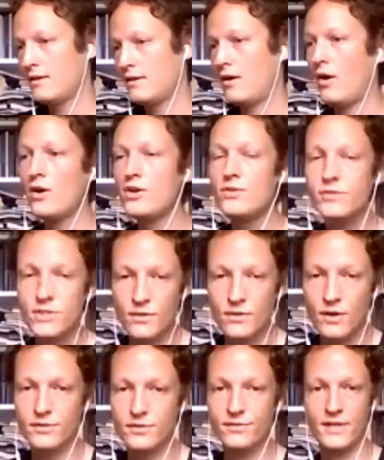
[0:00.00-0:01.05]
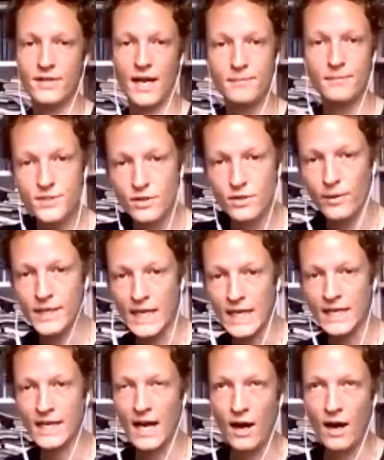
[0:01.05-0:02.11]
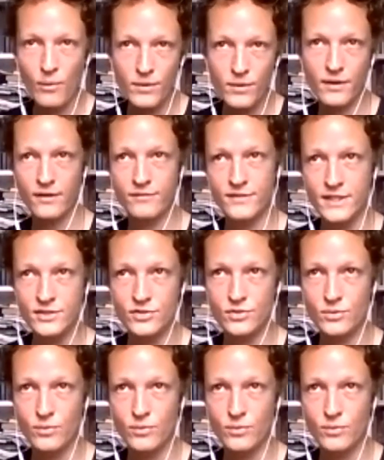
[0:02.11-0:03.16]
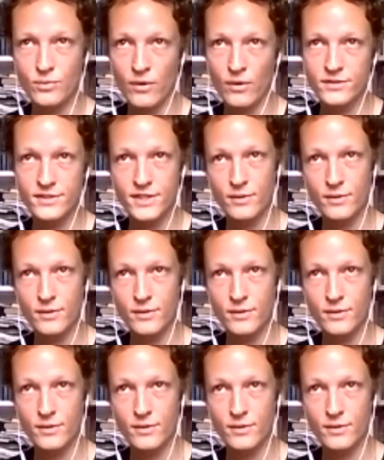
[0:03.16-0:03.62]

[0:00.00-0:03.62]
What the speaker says: hundreds and hundreds of times, going in and out of these two worlds.